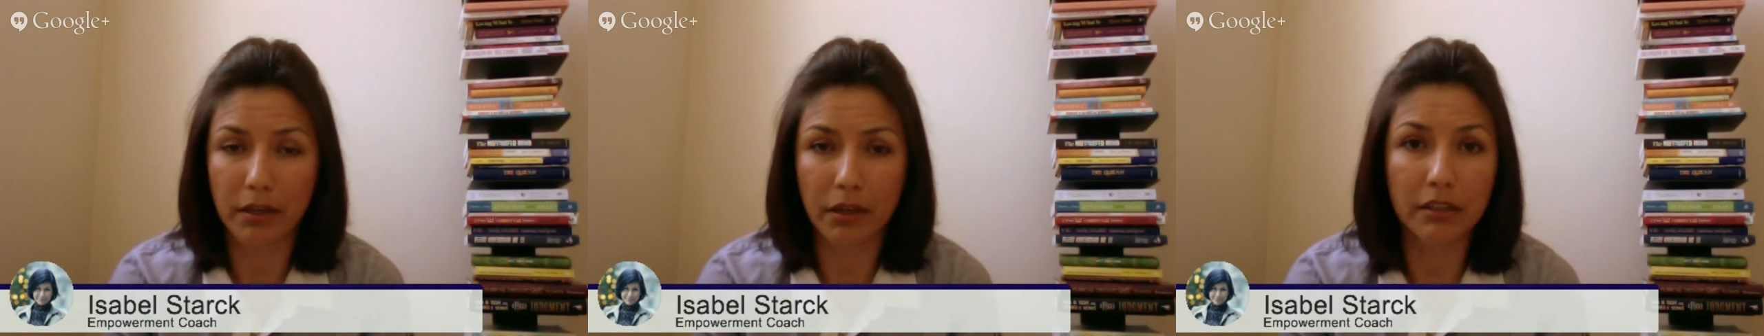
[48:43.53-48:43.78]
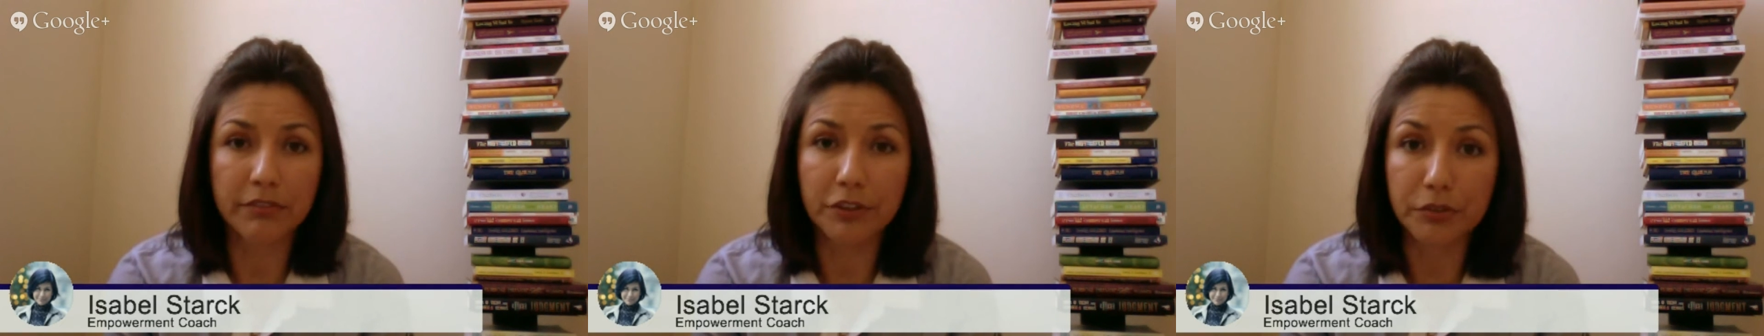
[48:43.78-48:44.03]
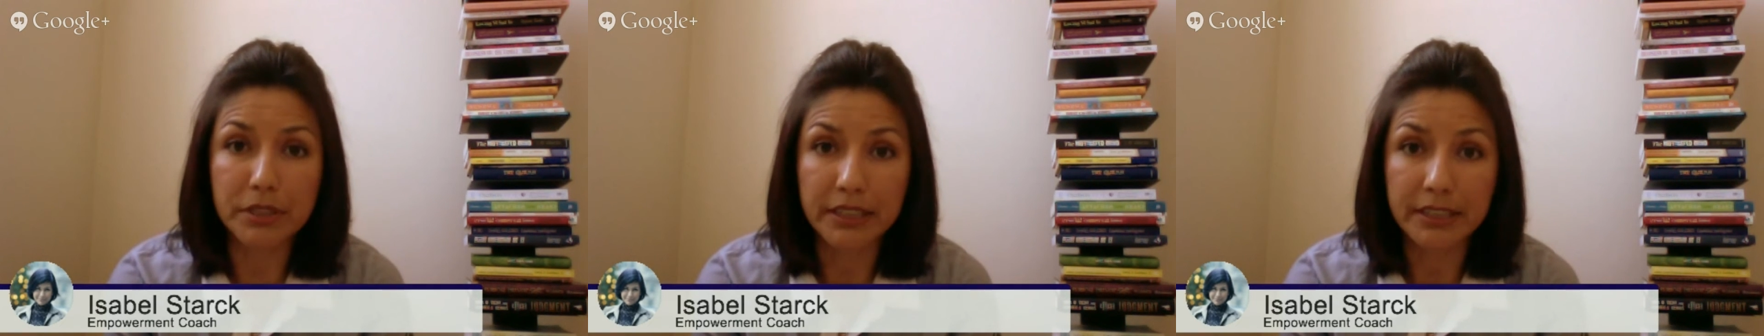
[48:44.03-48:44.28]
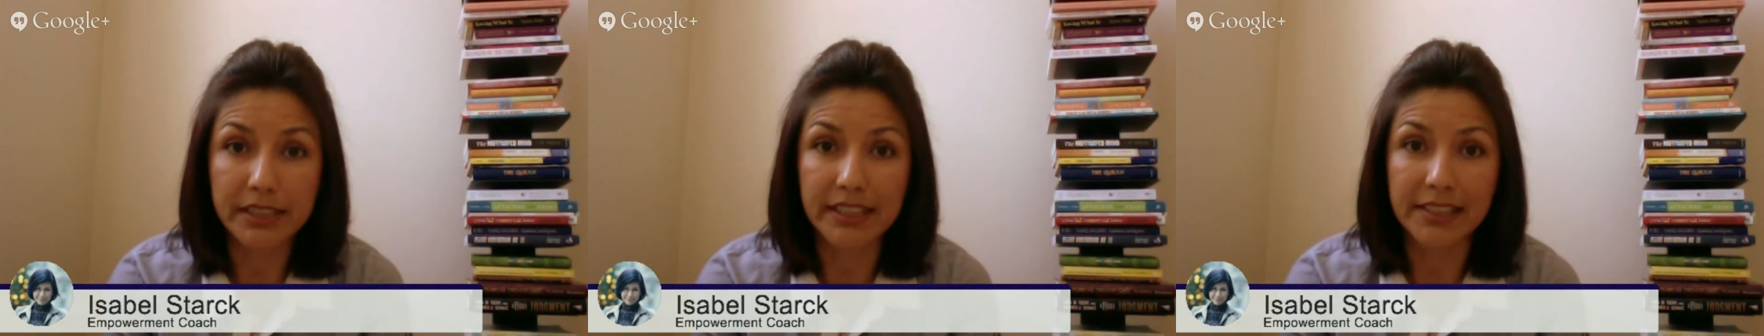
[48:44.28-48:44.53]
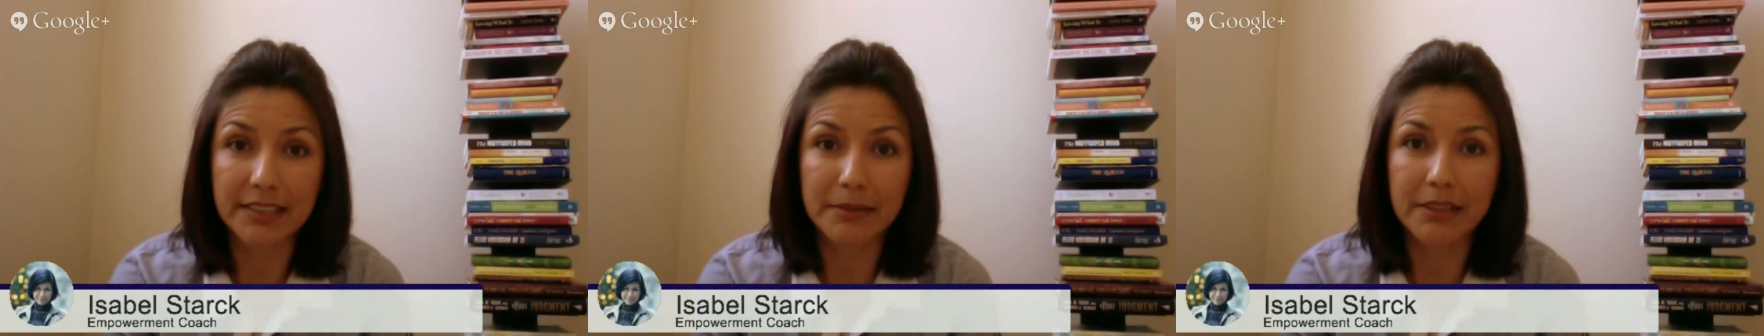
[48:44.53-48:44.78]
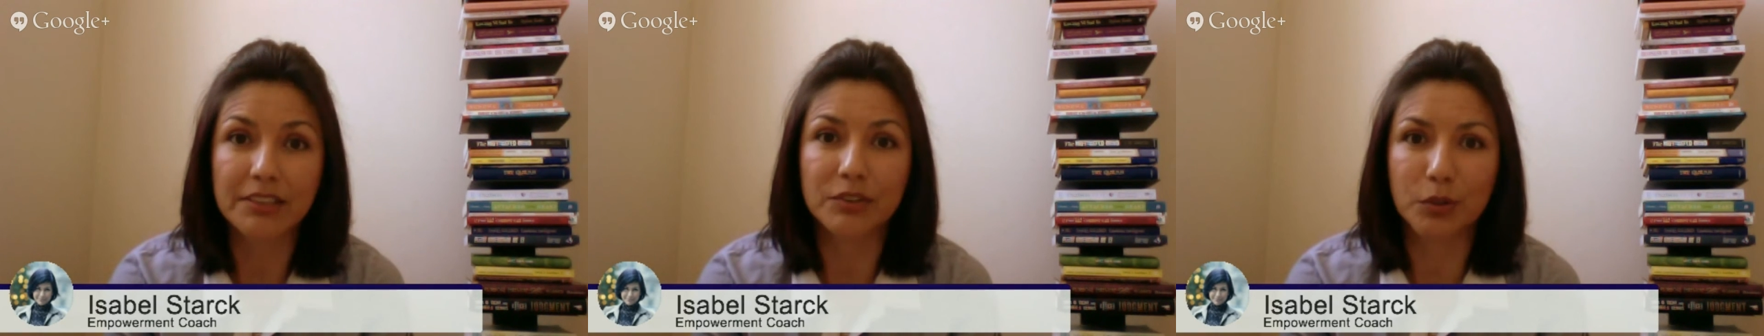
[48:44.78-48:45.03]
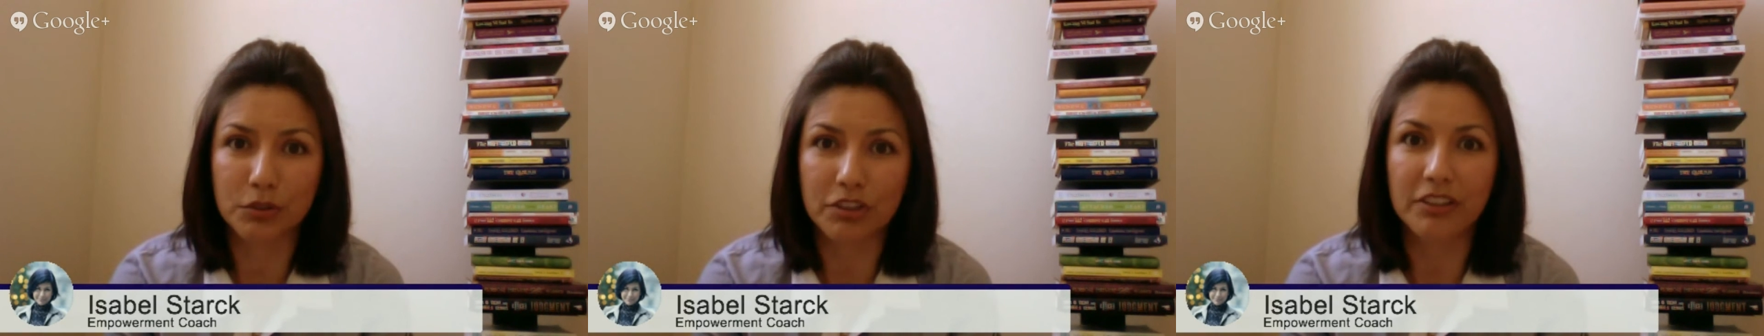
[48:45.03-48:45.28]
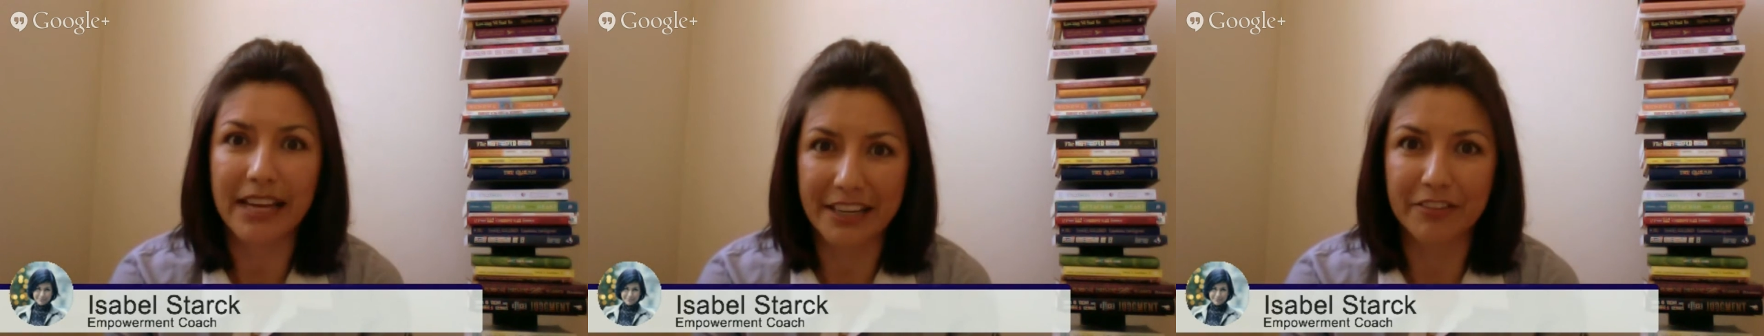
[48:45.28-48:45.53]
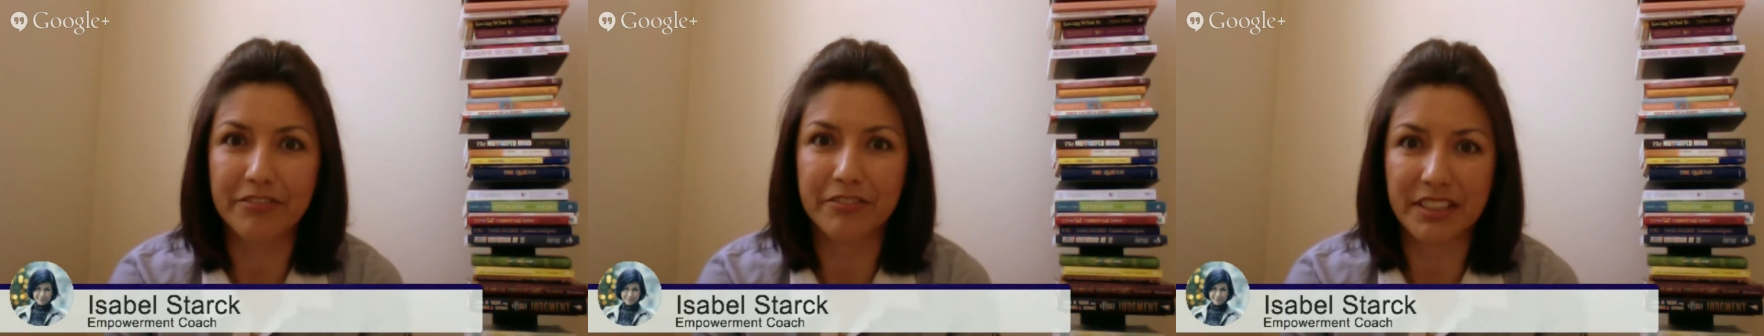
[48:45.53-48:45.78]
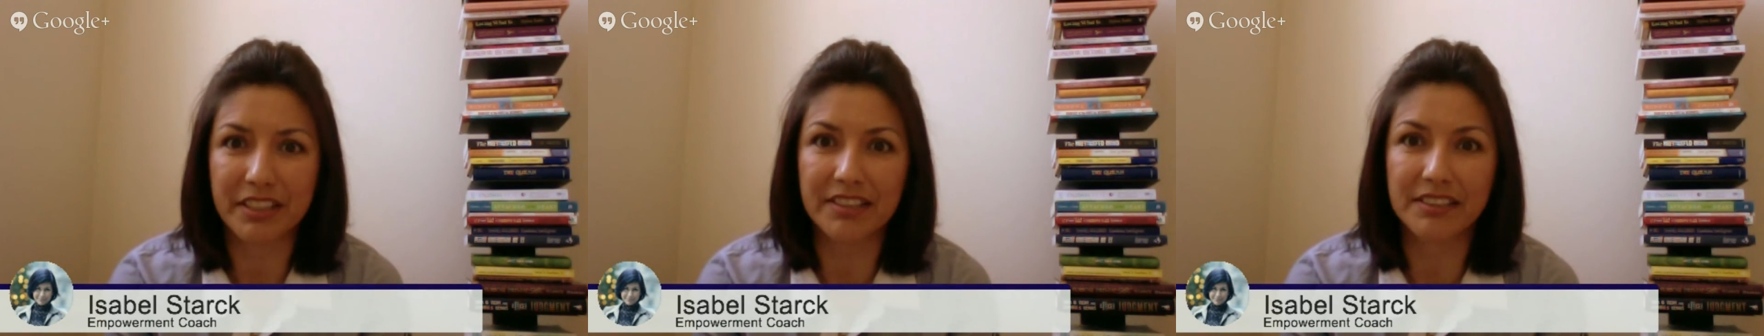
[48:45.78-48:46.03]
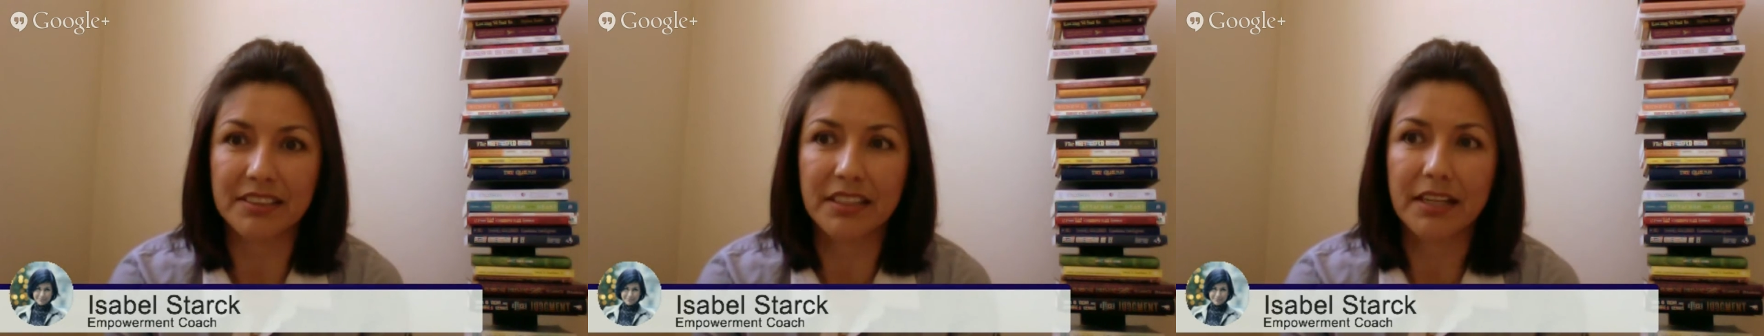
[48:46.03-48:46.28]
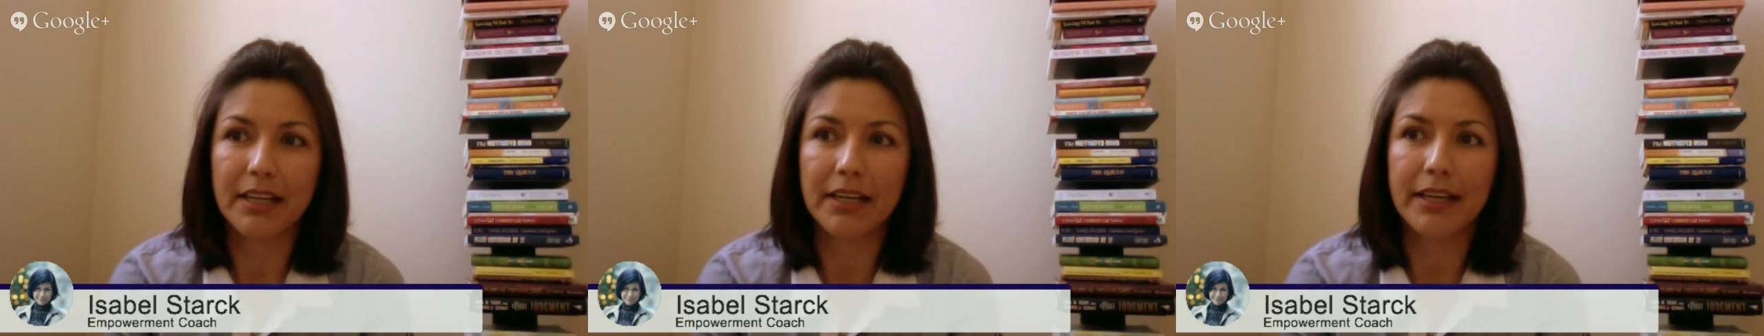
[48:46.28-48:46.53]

all of your utilities, because those are added fees,